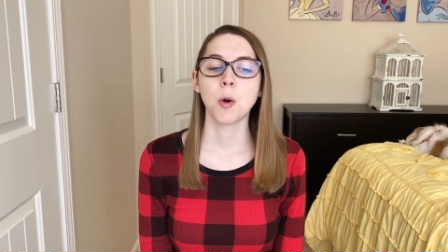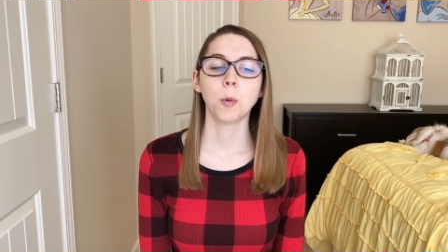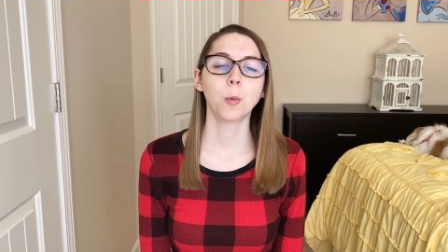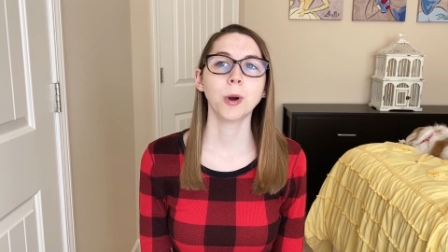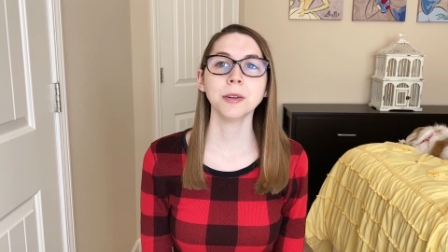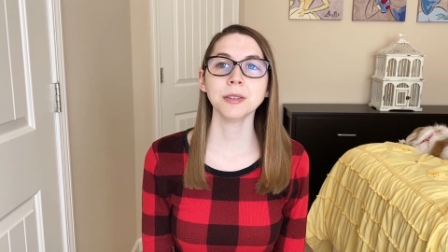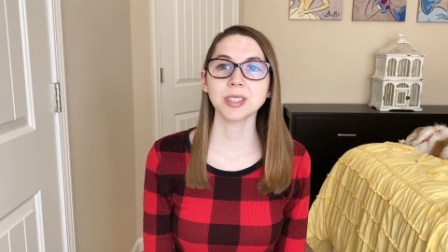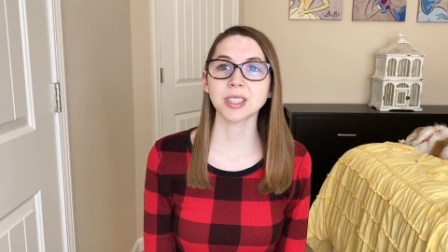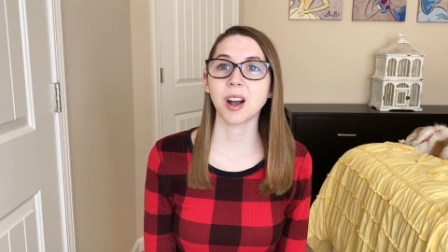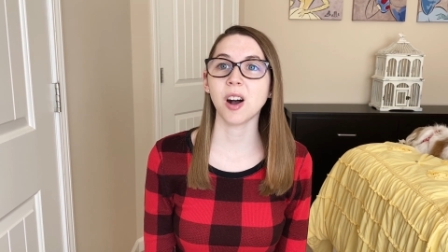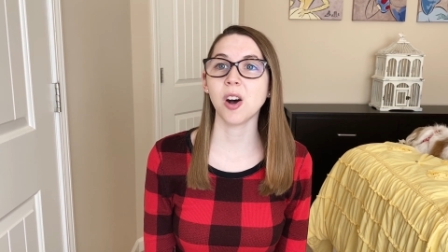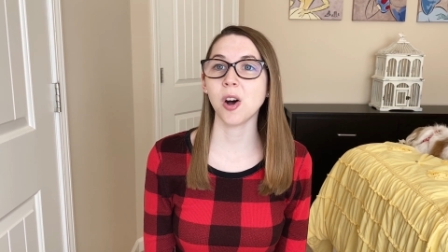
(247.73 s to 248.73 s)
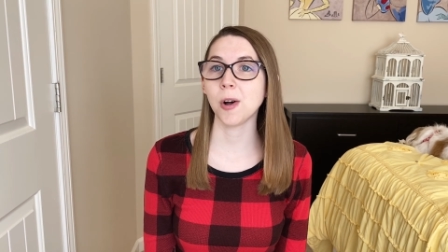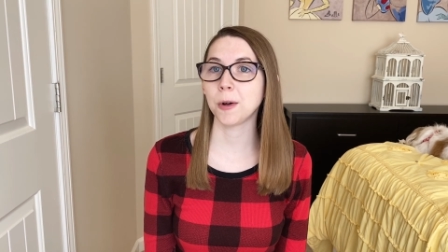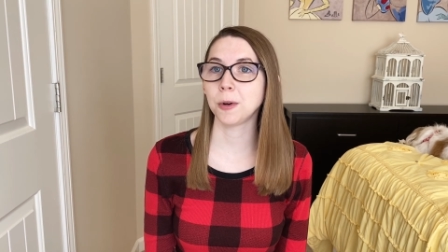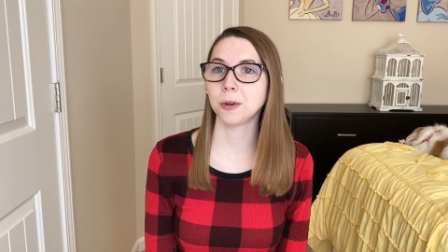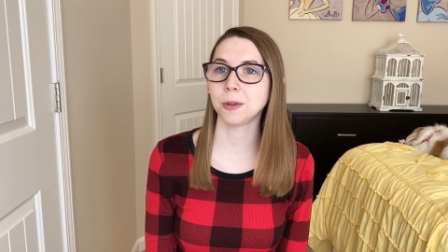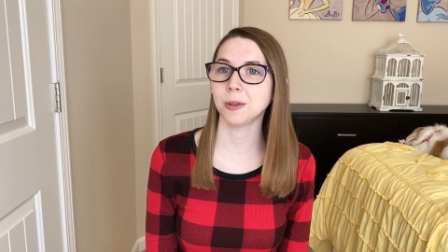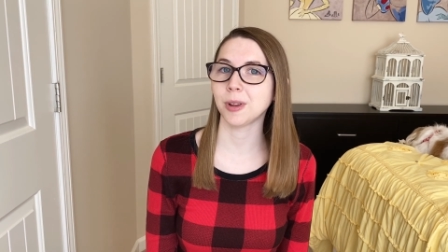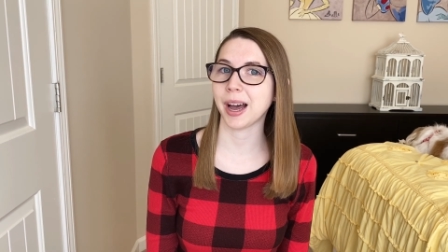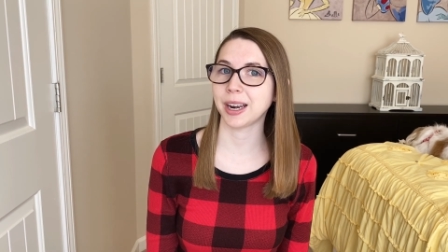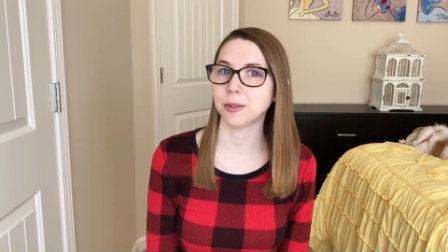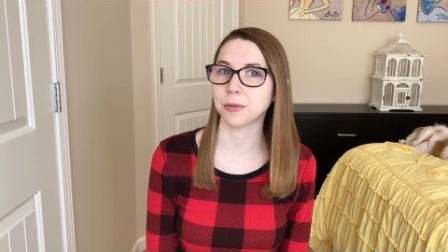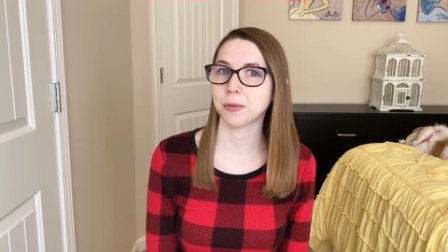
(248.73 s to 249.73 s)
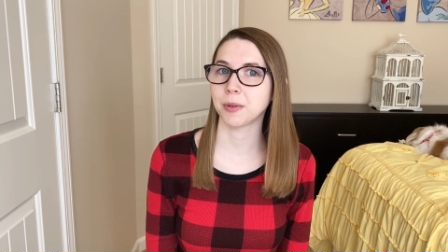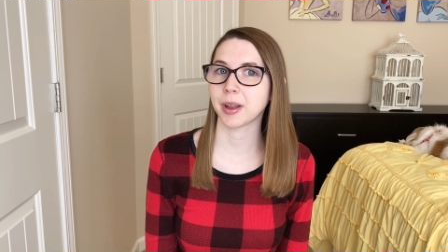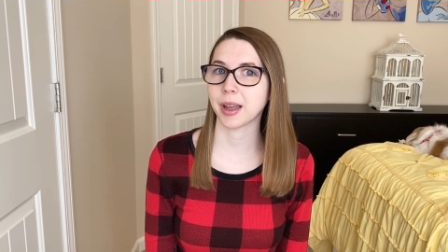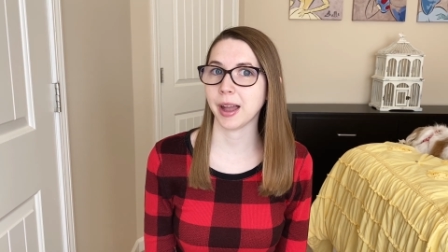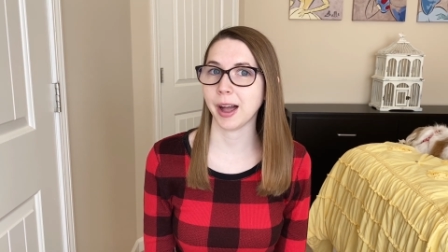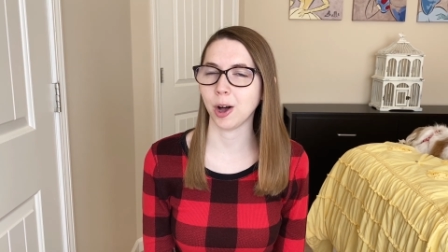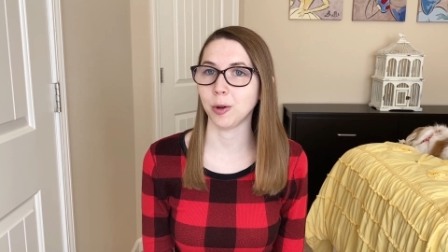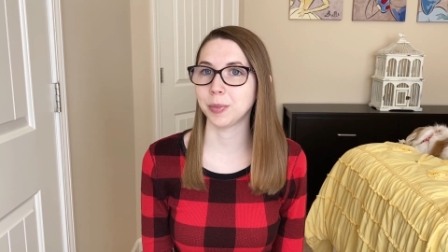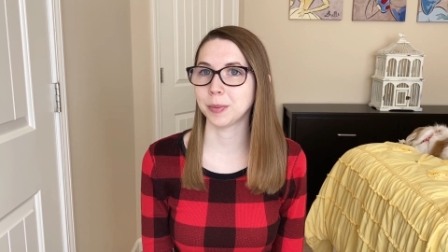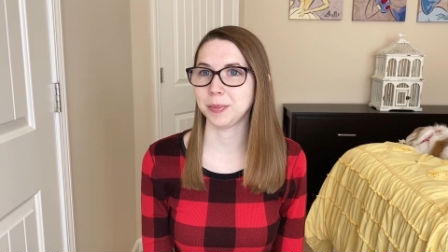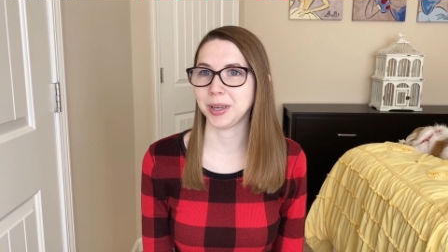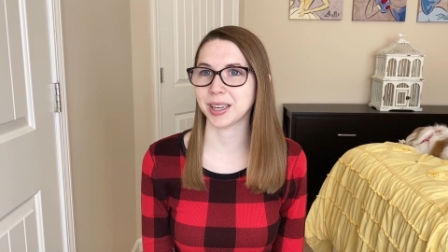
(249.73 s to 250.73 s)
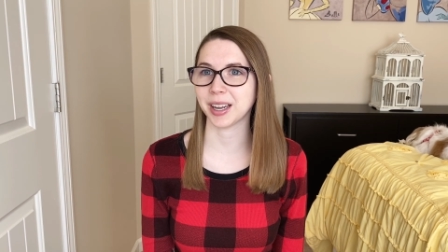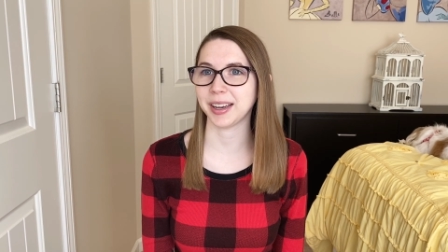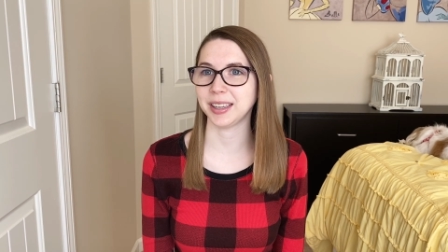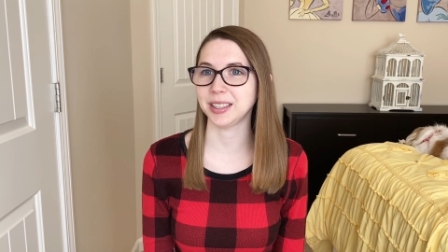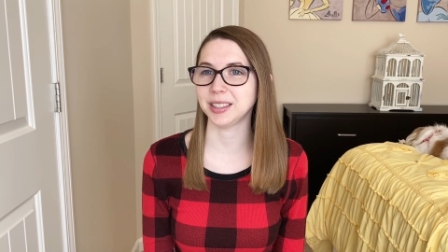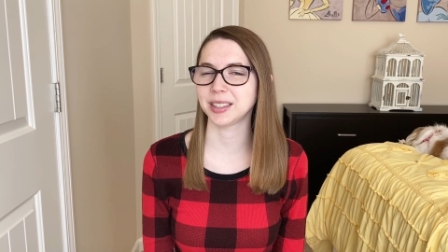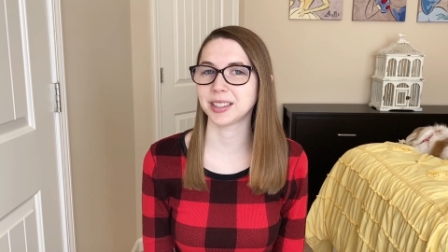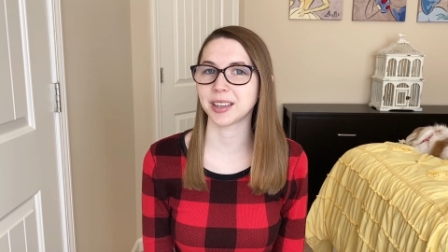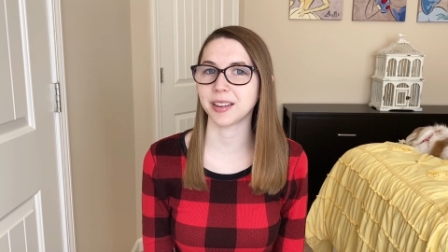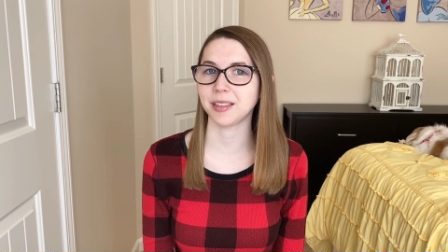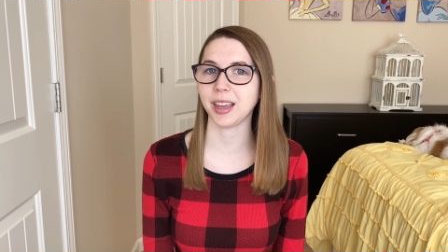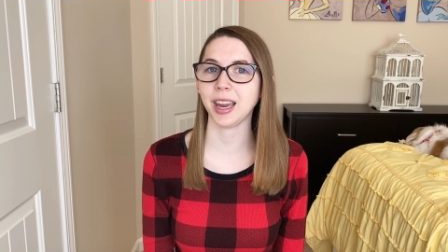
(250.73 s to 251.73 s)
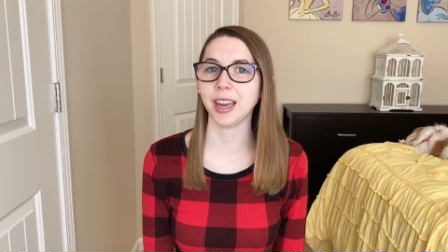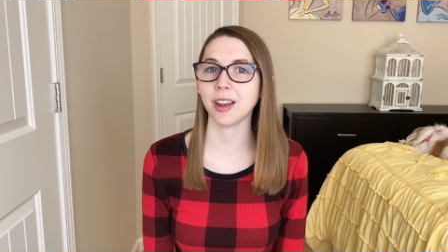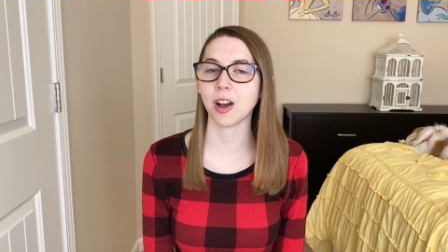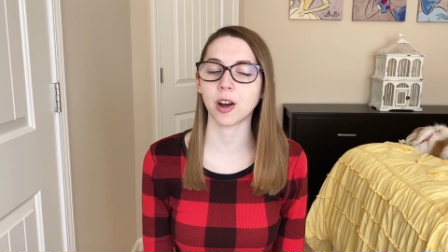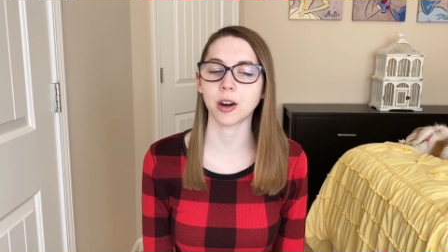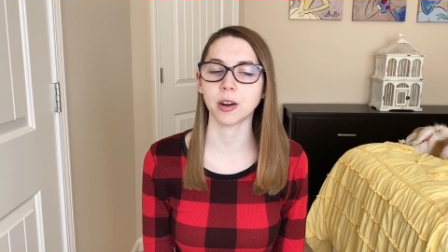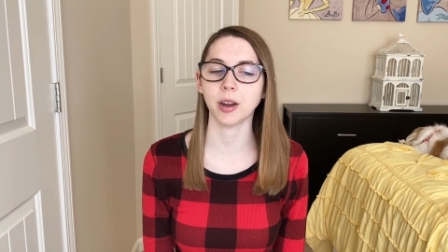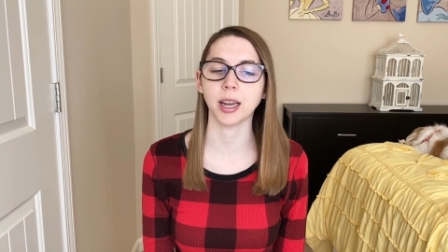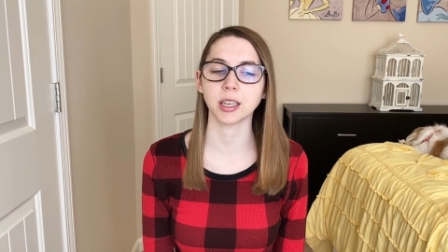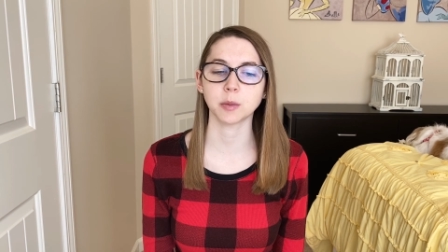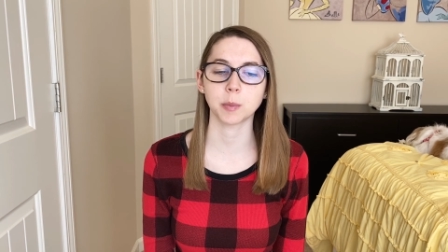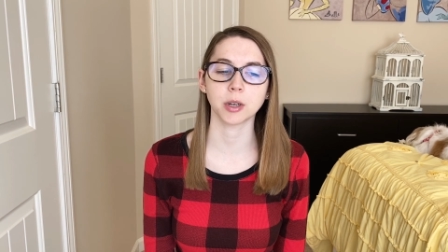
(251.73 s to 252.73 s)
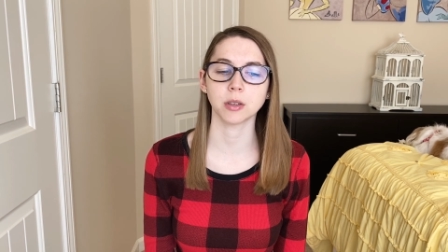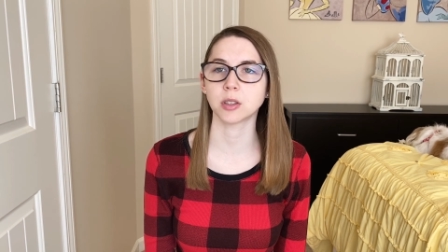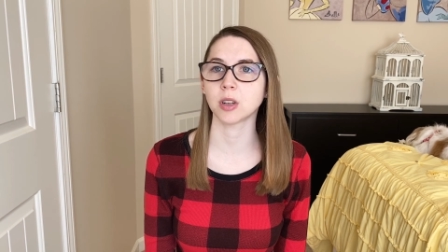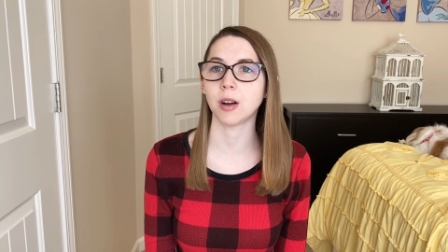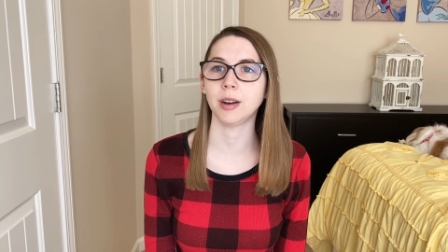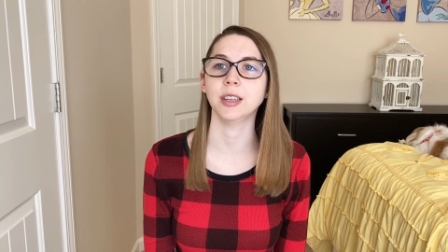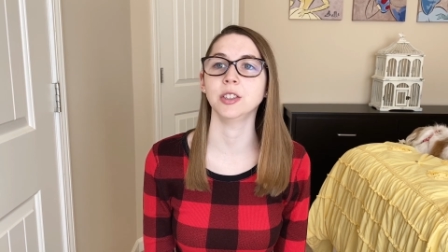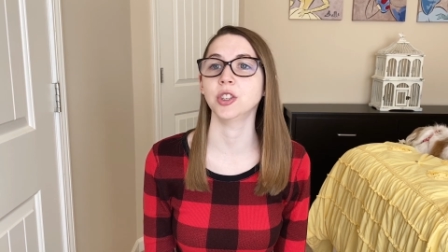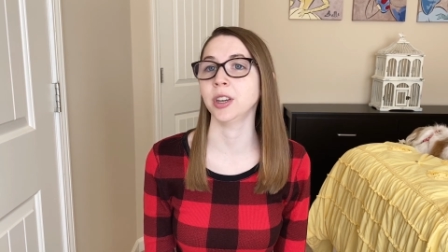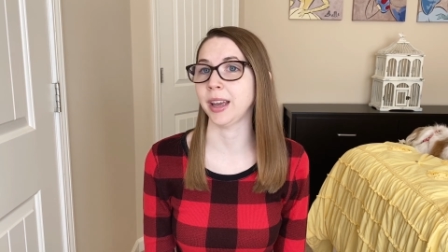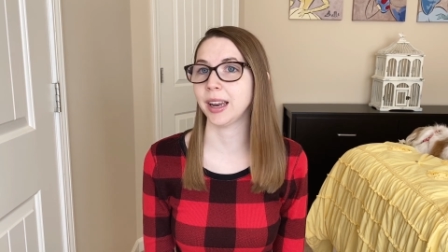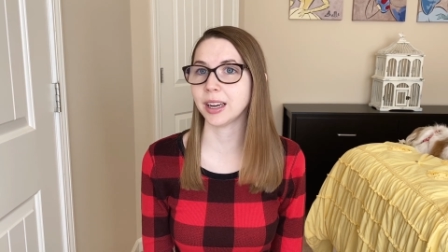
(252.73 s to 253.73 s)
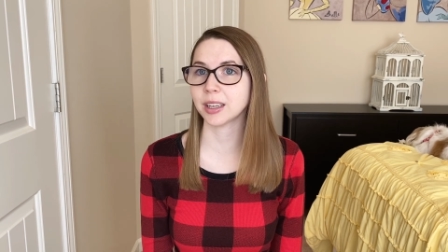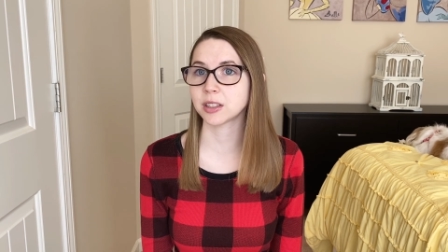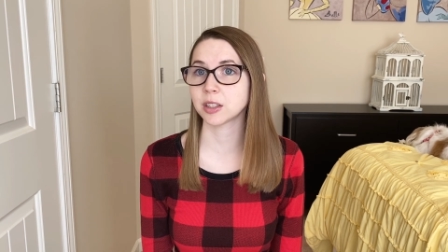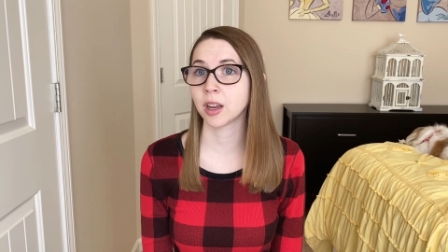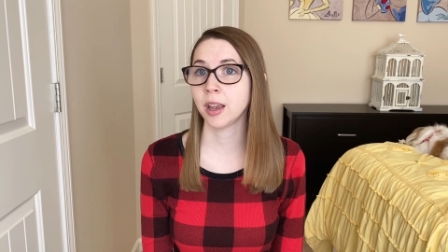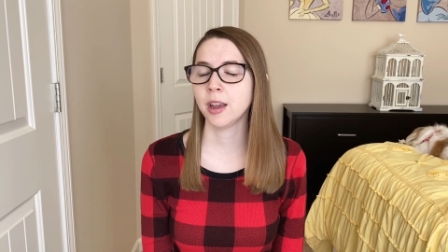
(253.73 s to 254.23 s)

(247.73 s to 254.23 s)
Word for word: weren't a whole lot of help because they are experts on genetics.